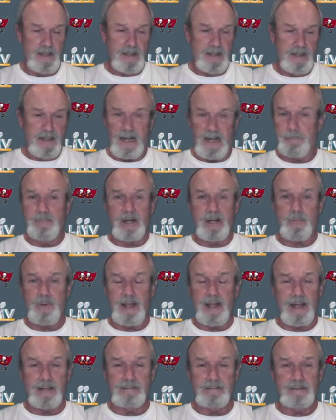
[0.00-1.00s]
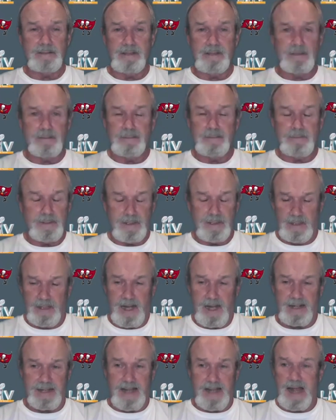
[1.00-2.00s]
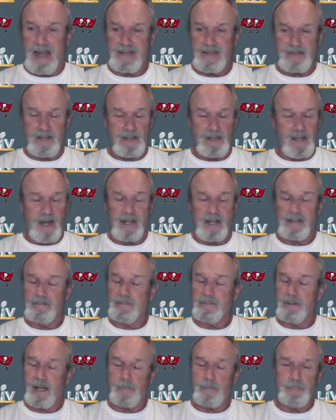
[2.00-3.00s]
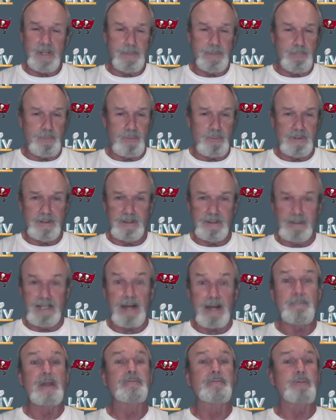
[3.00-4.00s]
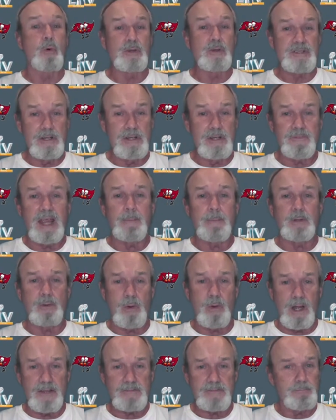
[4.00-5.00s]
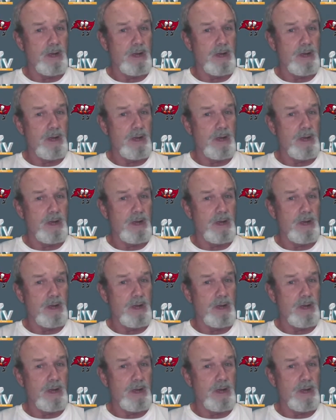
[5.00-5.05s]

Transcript: And I've been around a lot of guys and a lot of people. And I've been fortunate family-wise.